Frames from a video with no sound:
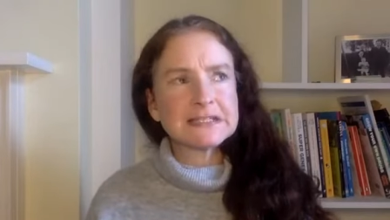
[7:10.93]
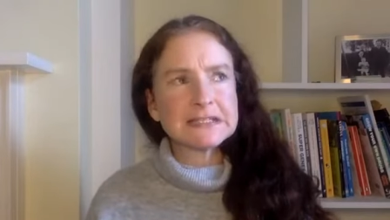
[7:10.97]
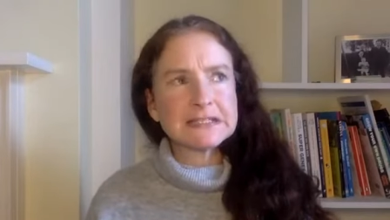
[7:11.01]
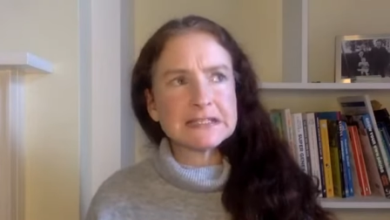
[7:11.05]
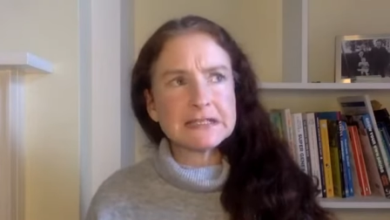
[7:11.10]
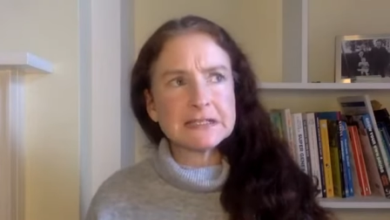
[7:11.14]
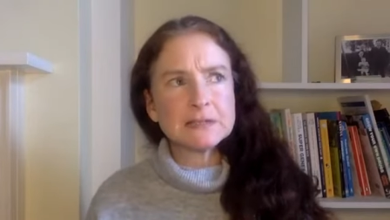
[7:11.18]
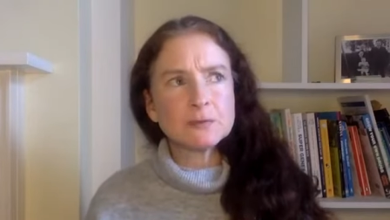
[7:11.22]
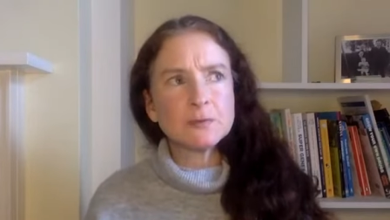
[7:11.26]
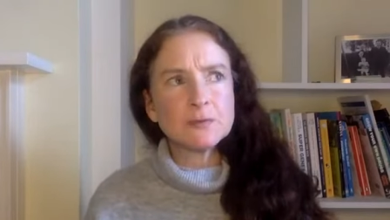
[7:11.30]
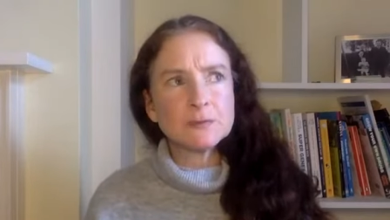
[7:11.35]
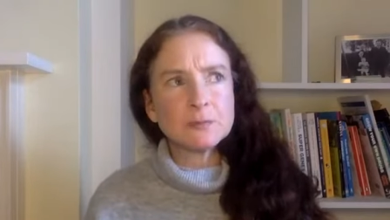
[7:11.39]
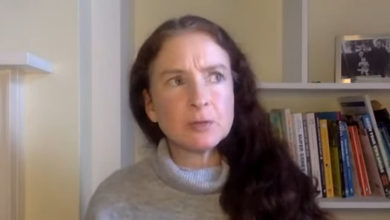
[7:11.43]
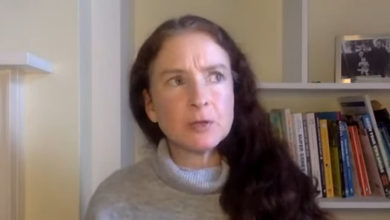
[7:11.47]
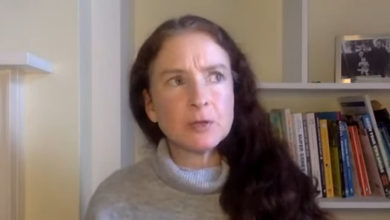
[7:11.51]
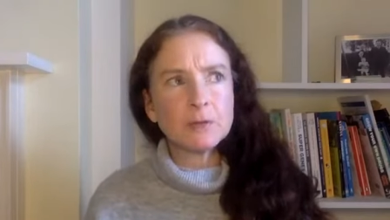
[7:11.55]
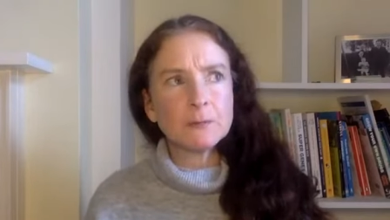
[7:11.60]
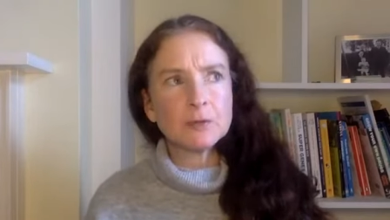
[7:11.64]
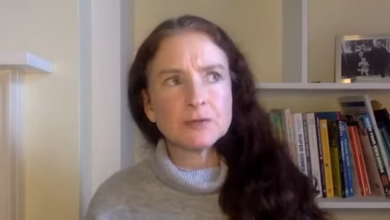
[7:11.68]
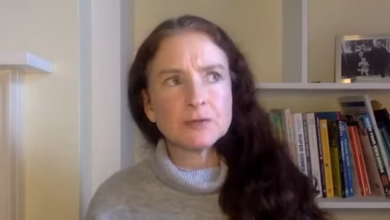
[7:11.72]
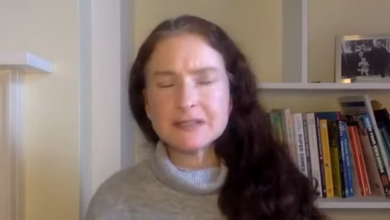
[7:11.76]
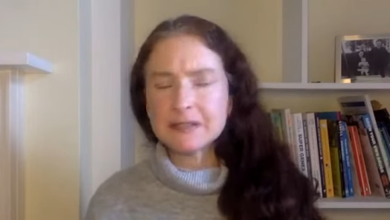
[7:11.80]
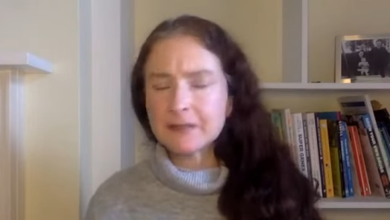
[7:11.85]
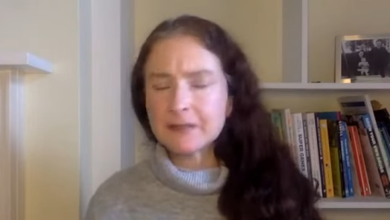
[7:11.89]
The thing with
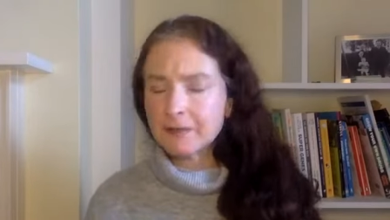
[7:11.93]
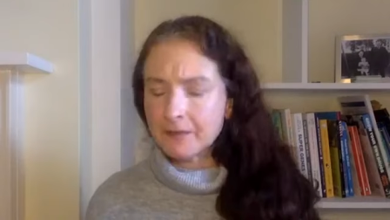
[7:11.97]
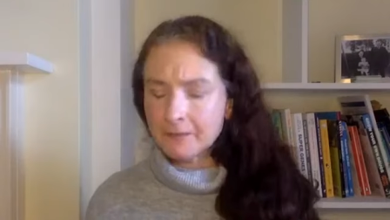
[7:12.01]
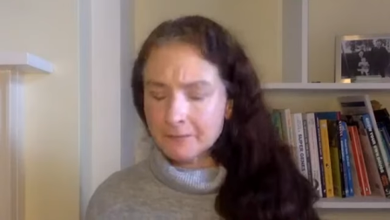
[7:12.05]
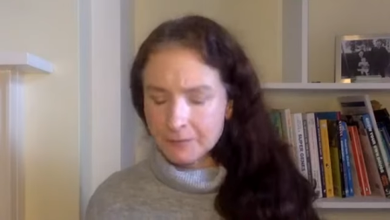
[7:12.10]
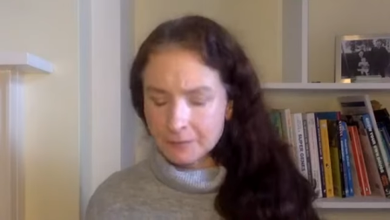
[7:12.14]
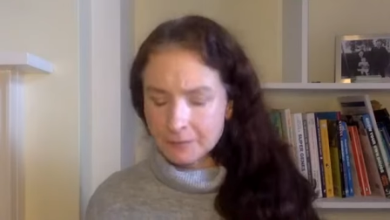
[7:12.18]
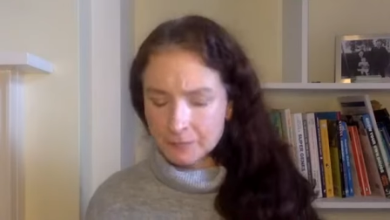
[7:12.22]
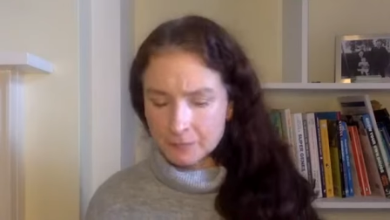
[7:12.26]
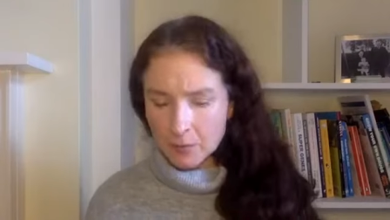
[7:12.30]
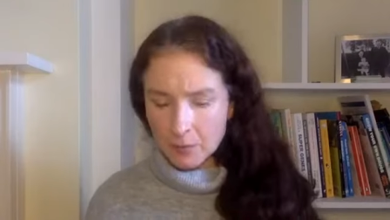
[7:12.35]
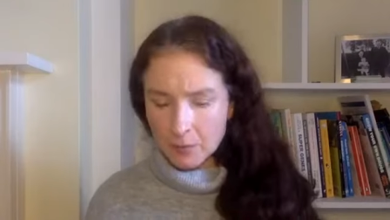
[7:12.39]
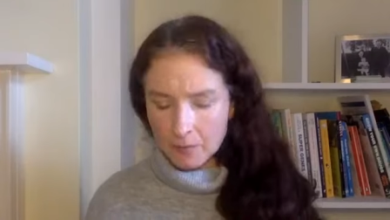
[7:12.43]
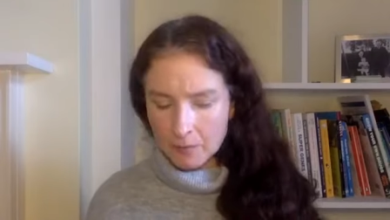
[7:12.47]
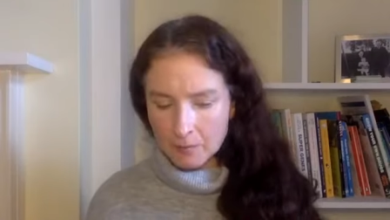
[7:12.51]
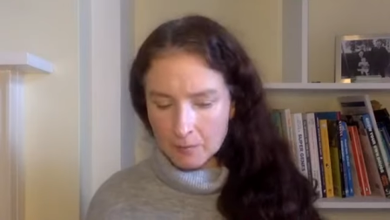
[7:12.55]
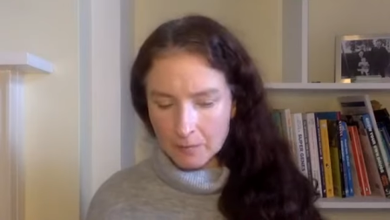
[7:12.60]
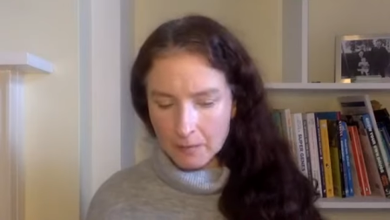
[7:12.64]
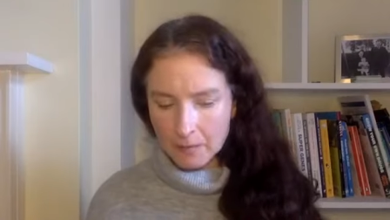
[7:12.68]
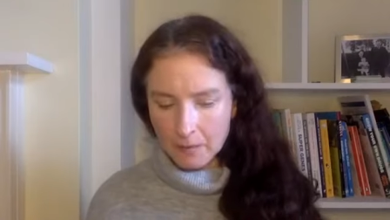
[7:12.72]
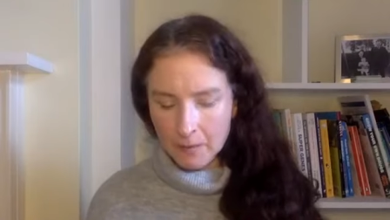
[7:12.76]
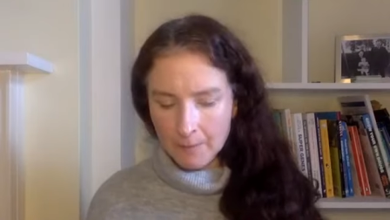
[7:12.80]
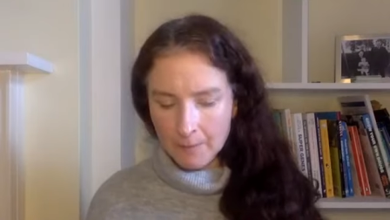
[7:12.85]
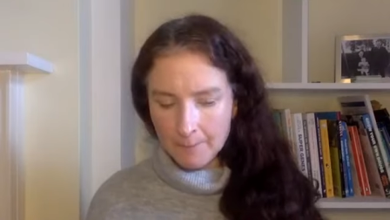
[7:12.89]
probiotics, if you've
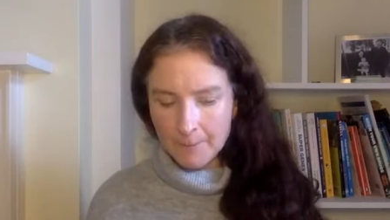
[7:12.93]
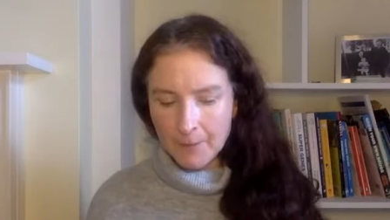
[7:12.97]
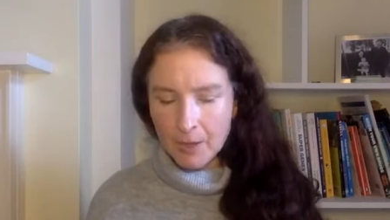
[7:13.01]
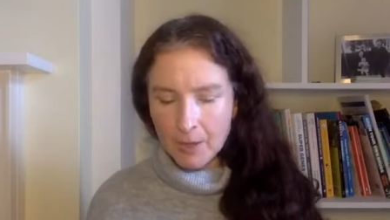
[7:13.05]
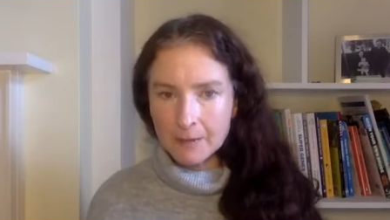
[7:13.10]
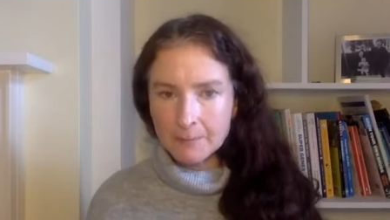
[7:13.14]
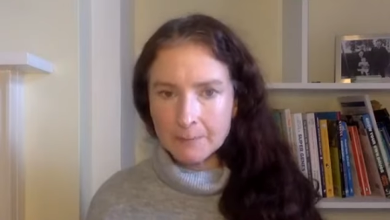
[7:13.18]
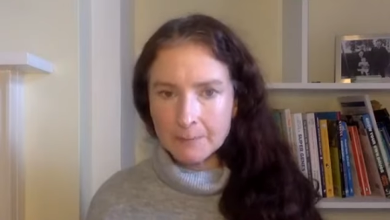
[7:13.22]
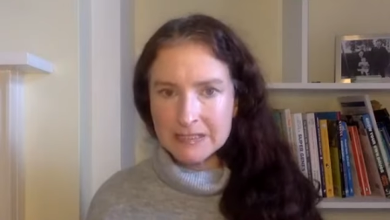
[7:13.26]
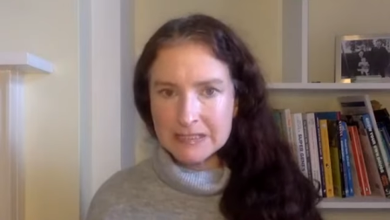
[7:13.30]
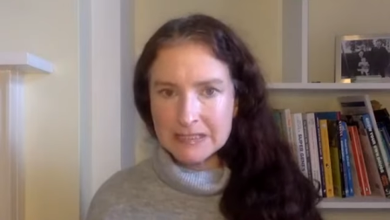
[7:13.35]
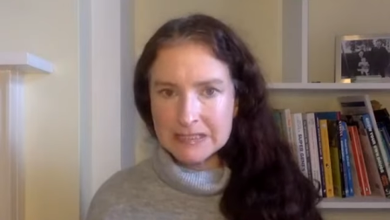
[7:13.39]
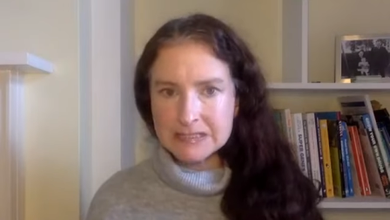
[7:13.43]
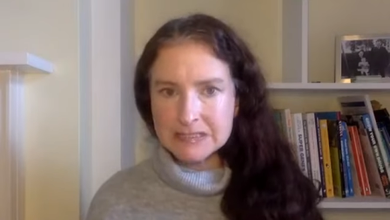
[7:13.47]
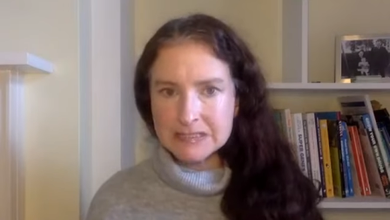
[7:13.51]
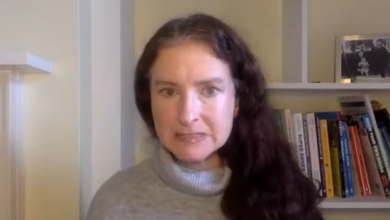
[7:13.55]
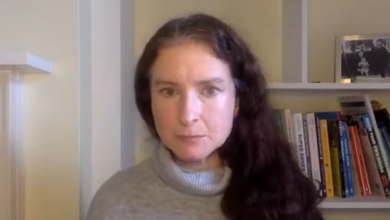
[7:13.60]
got IBS